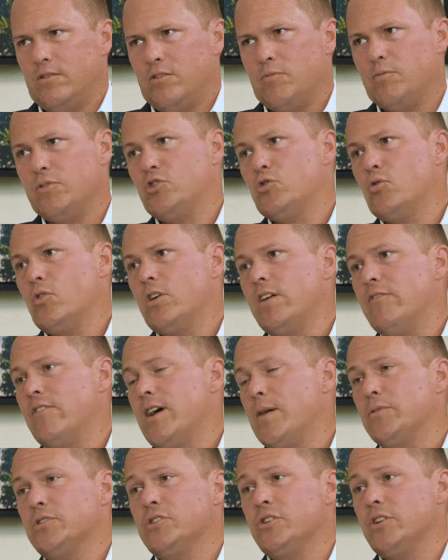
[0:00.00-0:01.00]
The majority of
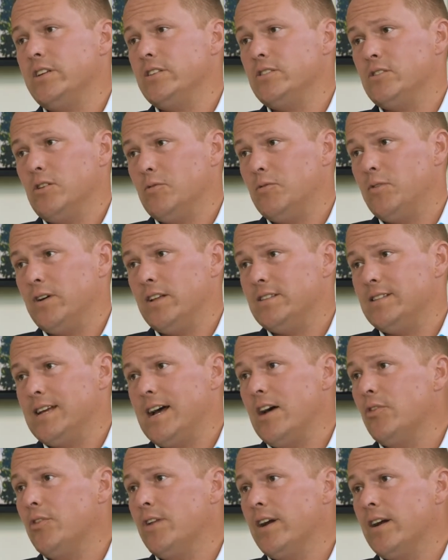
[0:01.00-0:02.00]
Opportunity Zone funds
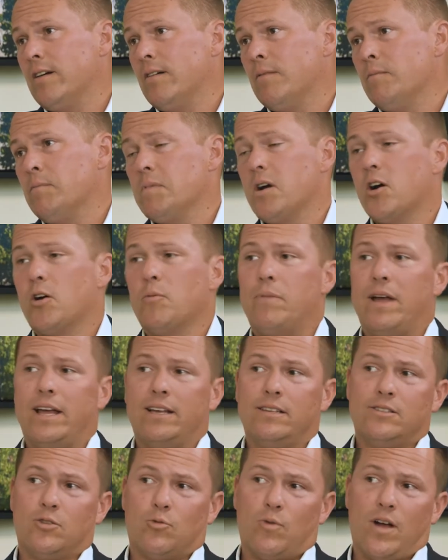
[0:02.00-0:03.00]
out there are
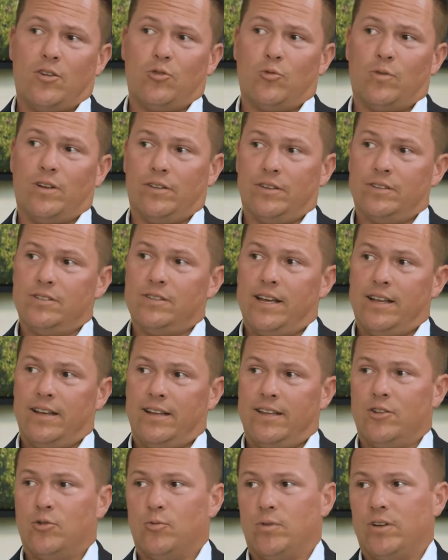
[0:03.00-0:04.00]
based around real estate,
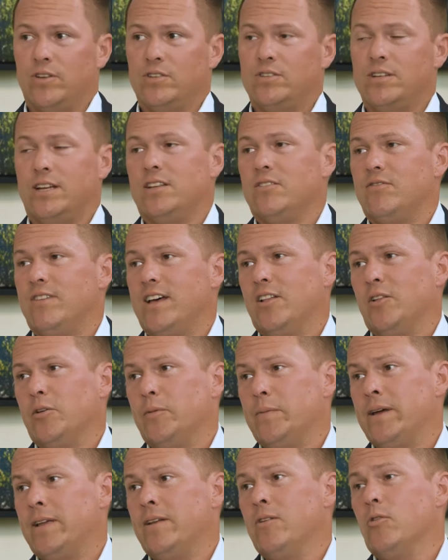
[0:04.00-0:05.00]
either real estate
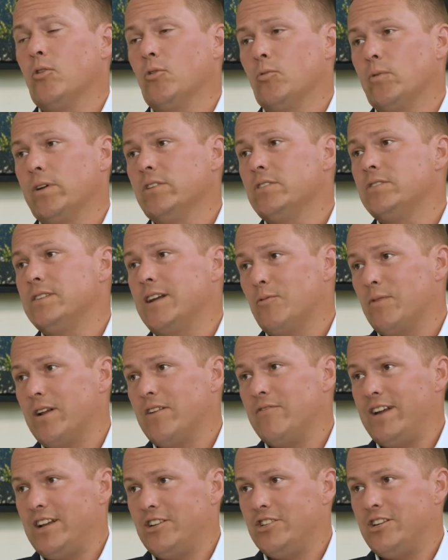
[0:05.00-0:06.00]
development or real estate
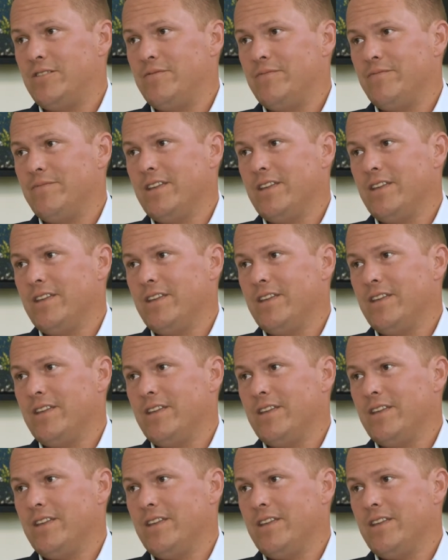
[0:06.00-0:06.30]
renovation.